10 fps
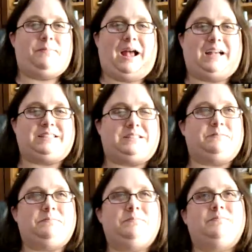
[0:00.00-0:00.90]

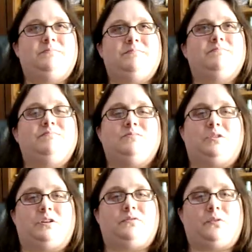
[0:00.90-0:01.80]
past
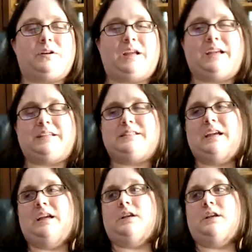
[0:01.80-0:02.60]
Three or four days.